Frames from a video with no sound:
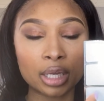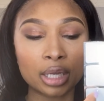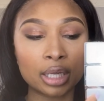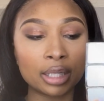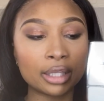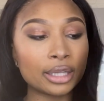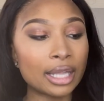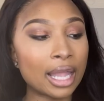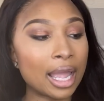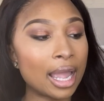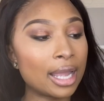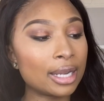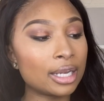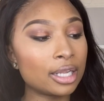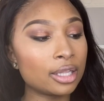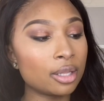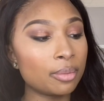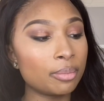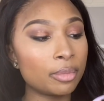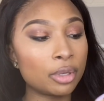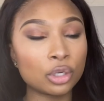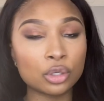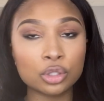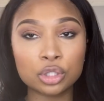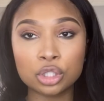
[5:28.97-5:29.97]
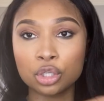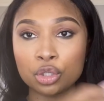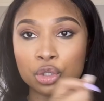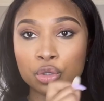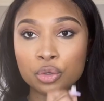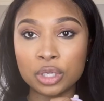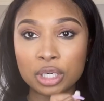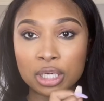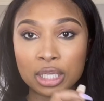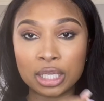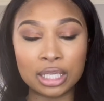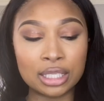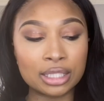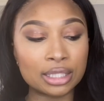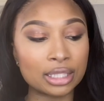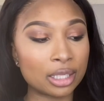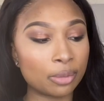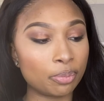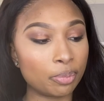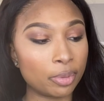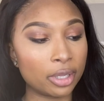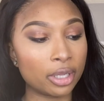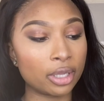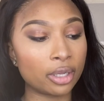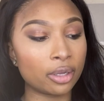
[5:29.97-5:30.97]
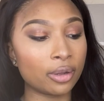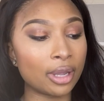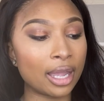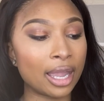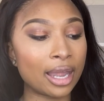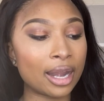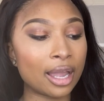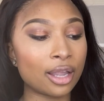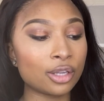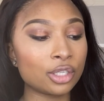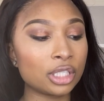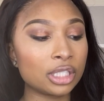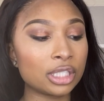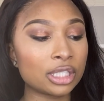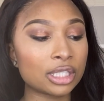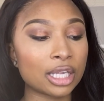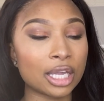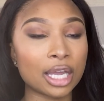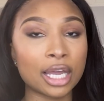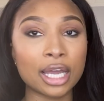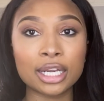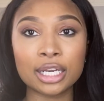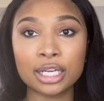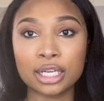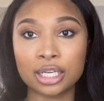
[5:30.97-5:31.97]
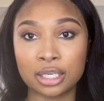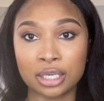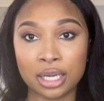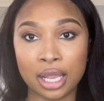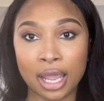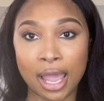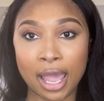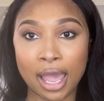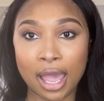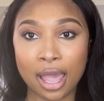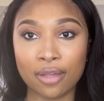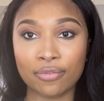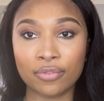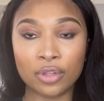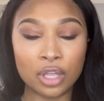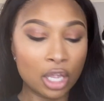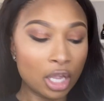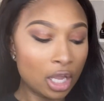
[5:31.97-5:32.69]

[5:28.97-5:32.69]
line in the middle so you can easily peel, and I'll just cut it in half.